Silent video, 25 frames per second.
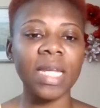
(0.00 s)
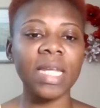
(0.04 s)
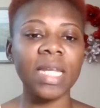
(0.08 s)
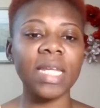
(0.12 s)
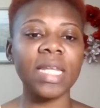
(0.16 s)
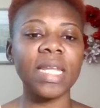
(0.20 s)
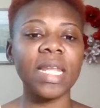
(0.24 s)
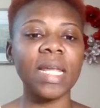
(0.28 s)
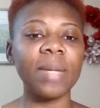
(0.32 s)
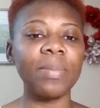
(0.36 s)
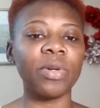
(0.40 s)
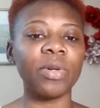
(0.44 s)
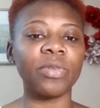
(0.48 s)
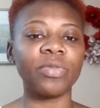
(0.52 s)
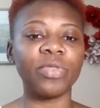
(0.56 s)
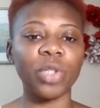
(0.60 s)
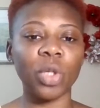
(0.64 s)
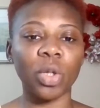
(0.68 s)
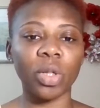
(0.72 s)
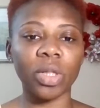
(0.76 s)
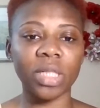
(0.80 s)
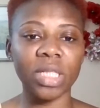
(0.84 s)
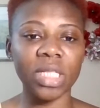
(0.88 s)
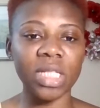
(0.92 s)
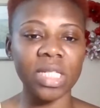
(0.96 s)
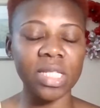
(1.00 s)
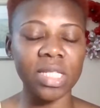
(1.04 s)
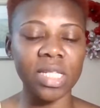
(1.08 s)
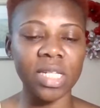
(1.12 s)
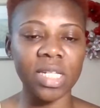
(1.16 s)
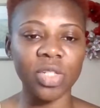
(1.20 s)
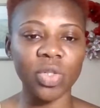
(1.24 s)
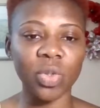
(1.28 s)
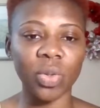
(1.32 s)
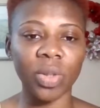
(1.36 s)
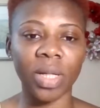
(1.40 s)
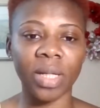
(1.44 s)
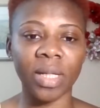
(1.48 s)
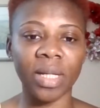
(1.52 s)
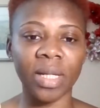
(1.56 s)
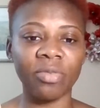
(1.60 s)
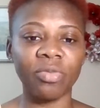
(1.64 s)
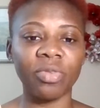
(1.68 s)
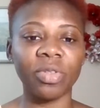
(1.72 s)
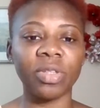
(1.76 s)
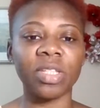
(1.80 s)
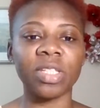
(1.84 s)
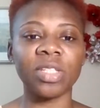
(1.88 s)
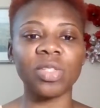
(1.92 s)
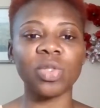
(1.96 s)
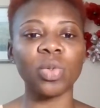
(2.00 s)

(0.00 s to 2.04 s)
the name of the organization and everything.